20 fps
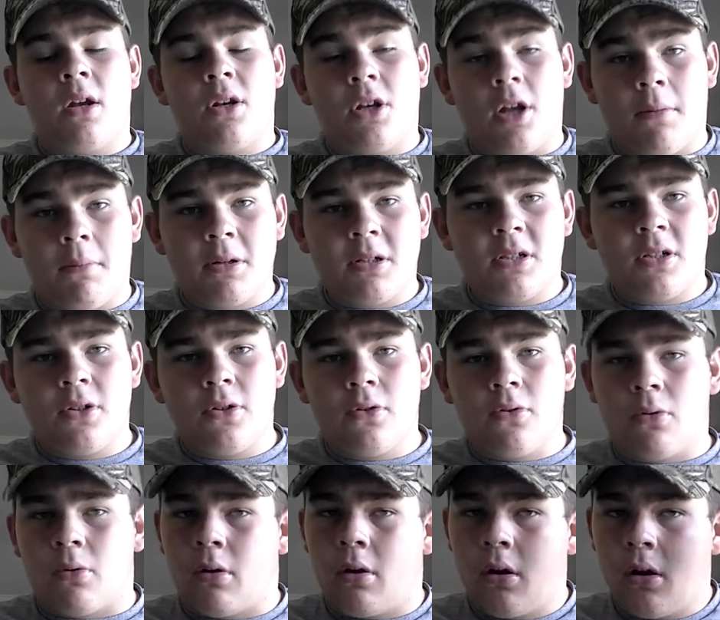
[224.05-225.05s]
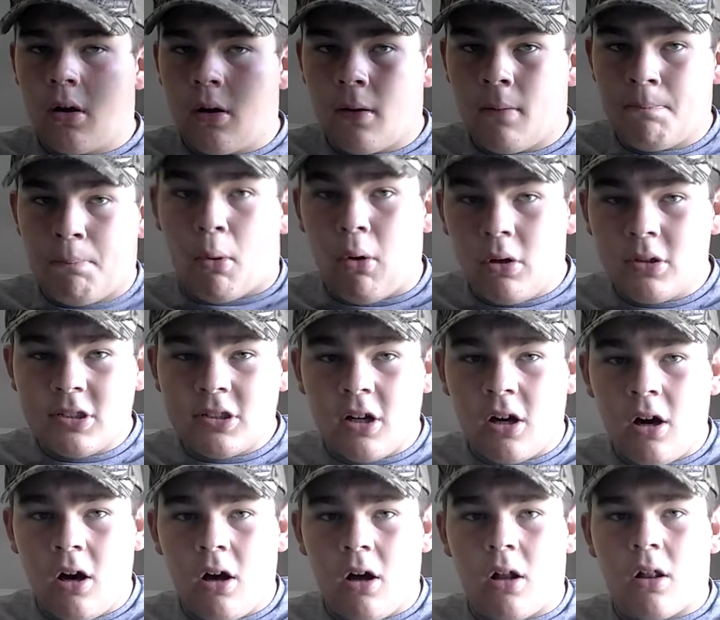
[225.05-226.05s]
Number 2, bold
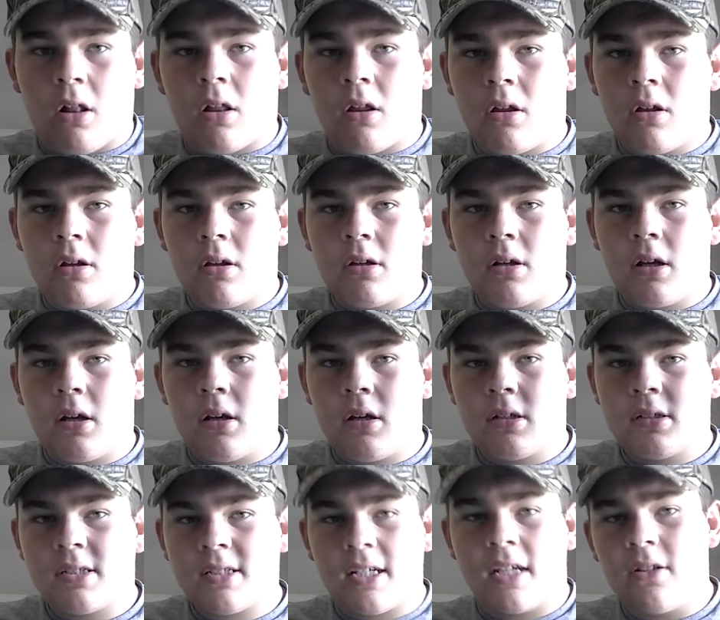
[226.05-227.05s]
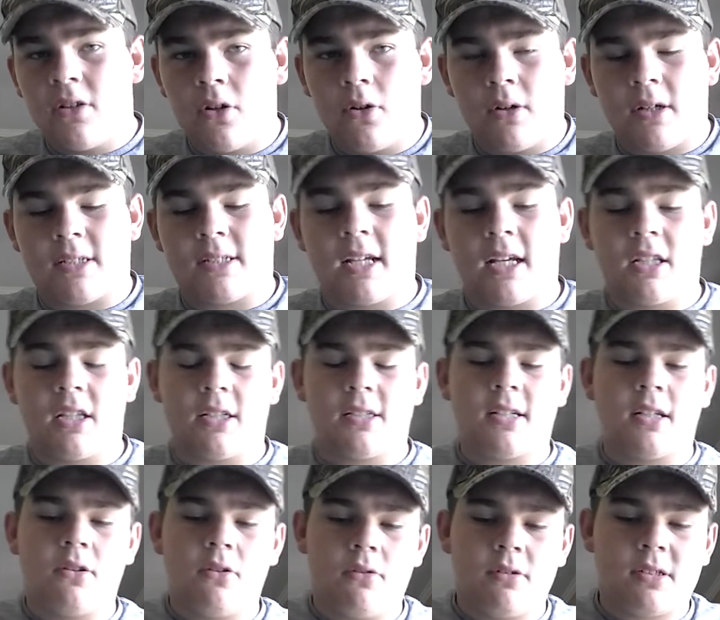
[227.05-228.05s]
call, St. Louis. I think
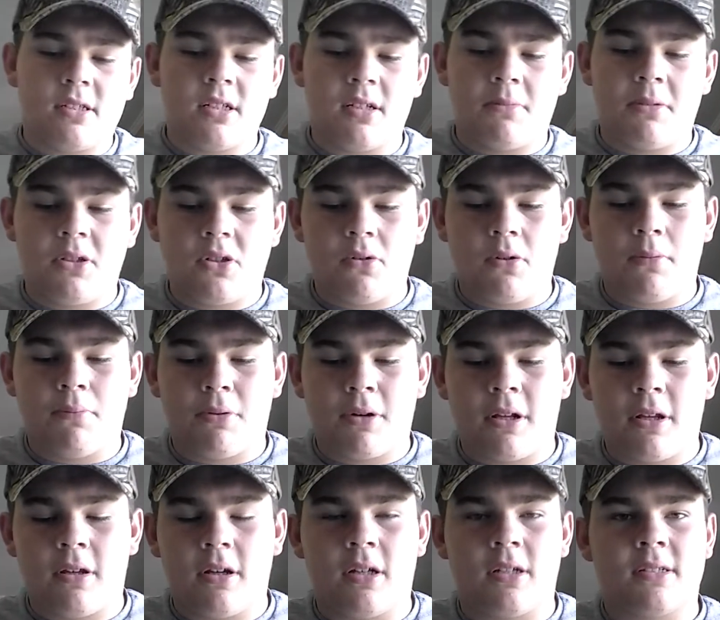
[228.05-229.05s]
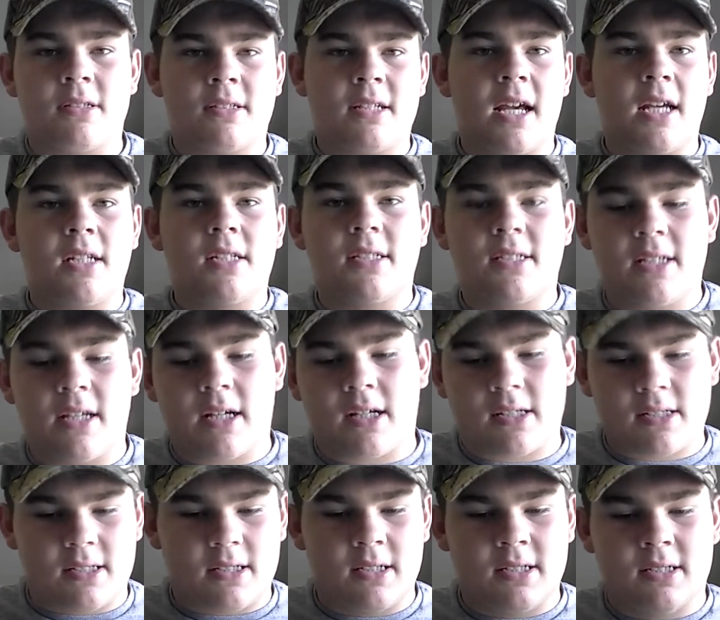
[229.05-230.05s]
St. Louis is going to be doing pretty good.
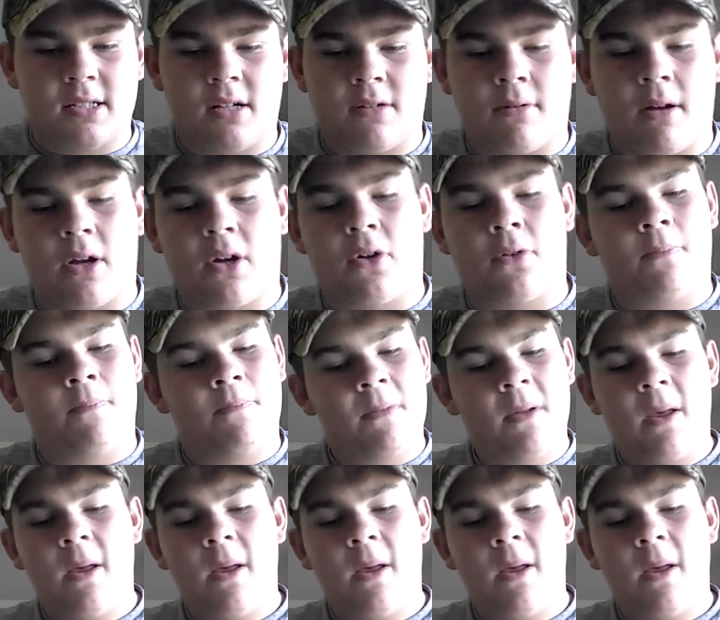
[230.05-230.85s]
10-6 is their record.